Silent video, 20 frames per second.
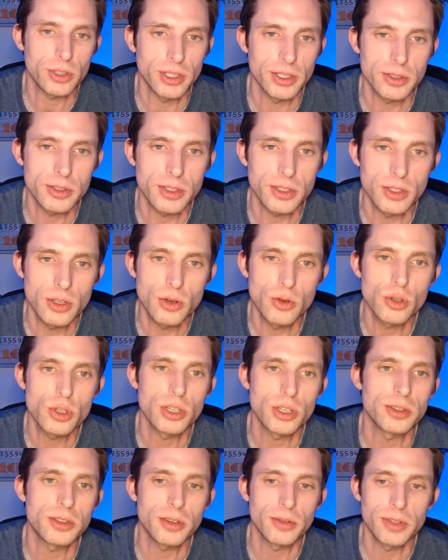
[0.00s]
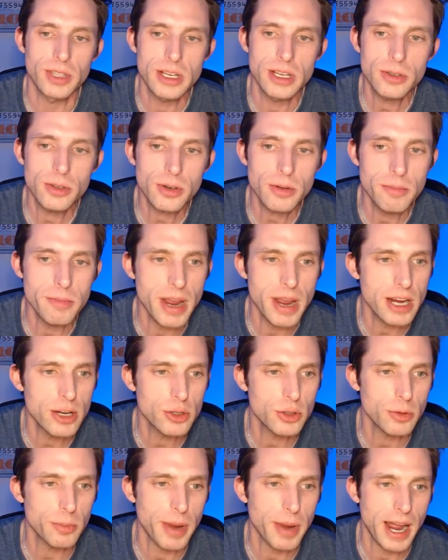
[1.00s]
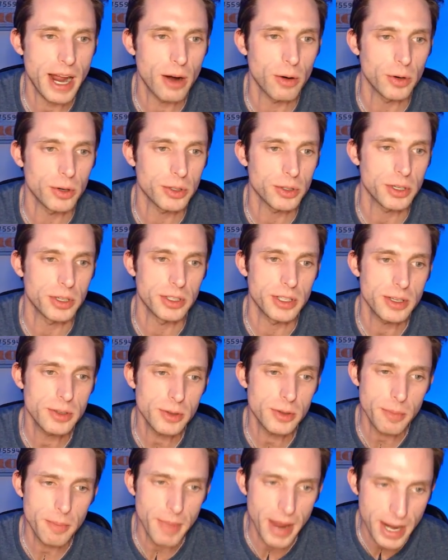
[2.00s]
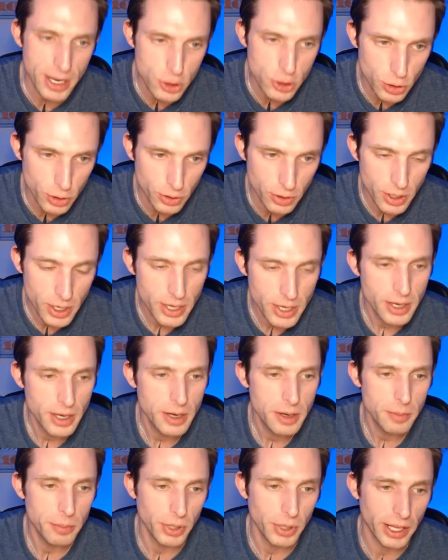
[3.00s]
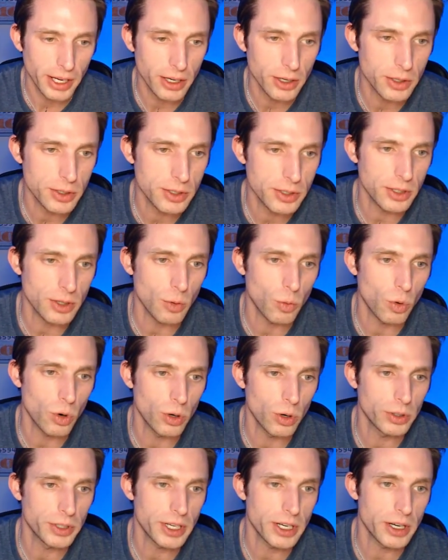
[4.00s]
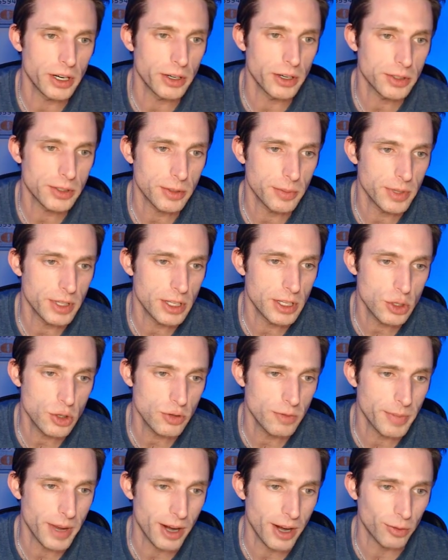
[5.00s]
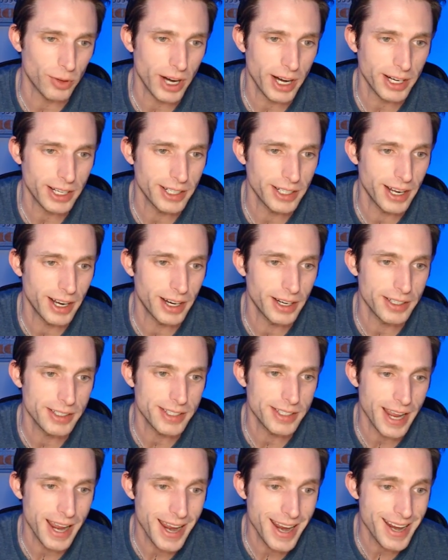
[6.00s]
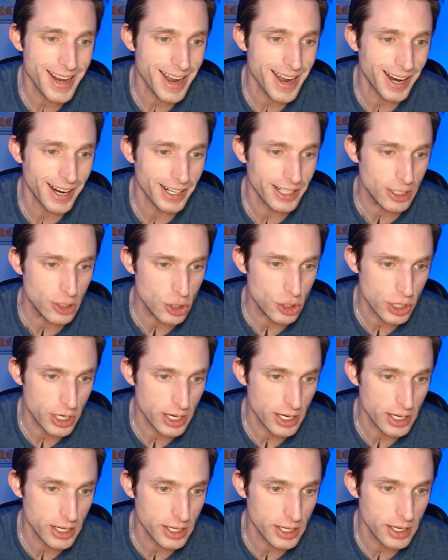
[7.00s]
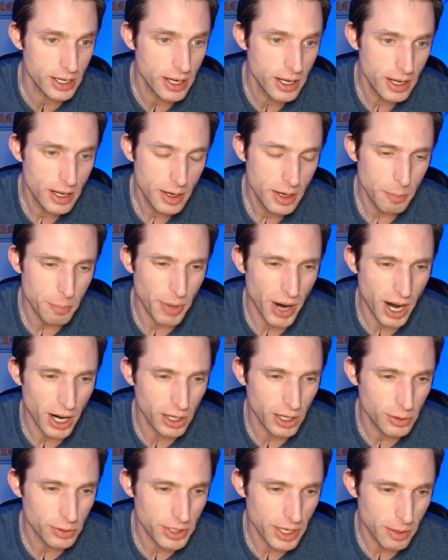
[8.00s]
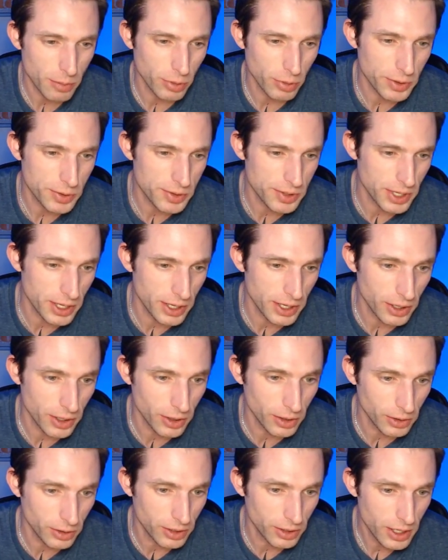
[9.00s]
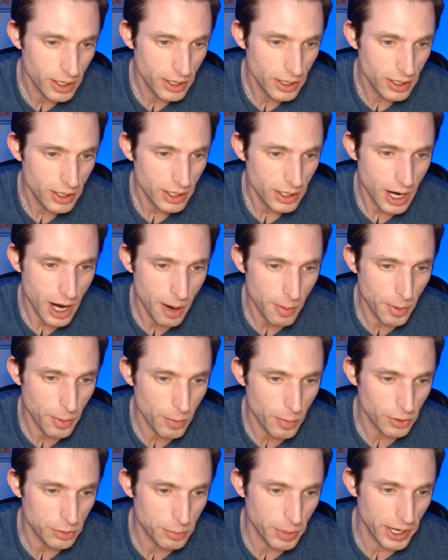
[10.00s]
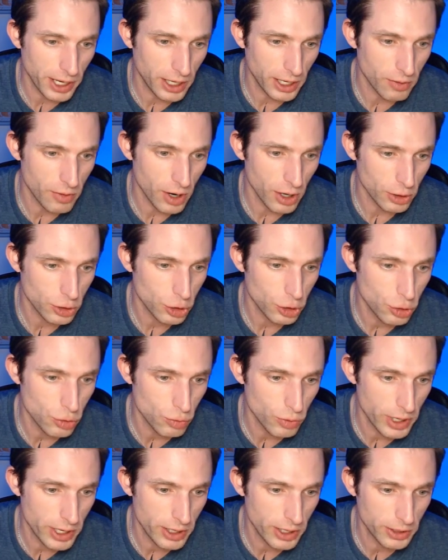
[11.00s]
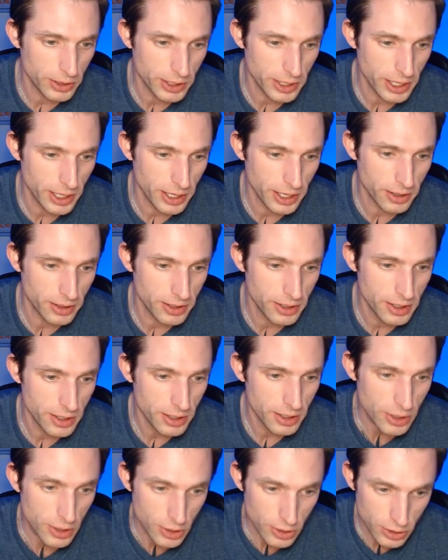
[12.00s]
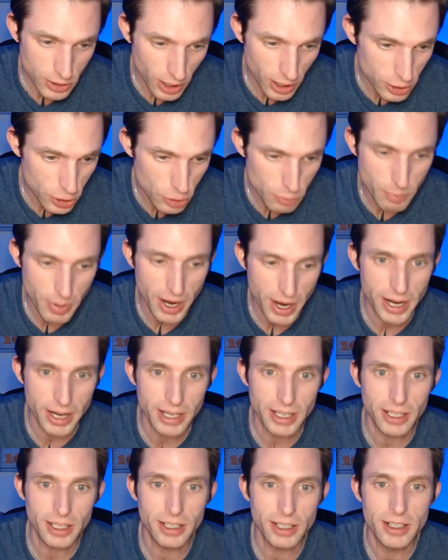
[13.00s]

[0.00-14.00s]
institutions. So these are major powers here. These are major players in the world here. Some of these you may have recognized: AIG, Banco de Brazil, Commonwealth Bank of Australia, Dutch Bank,